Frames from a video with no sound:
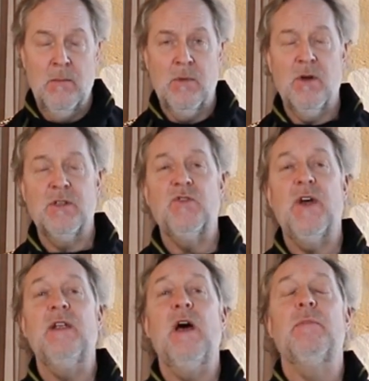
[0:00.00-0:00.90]
Because
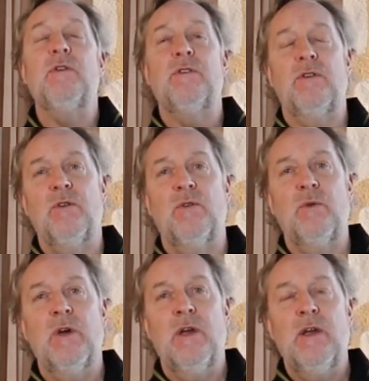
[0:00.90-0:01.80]
trend number
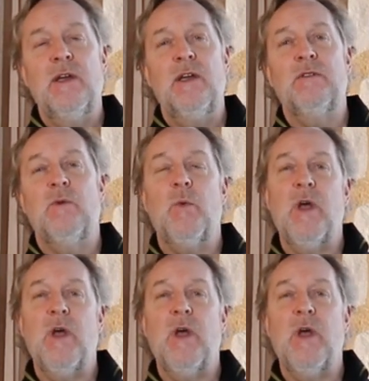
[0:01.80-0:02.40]
2 is when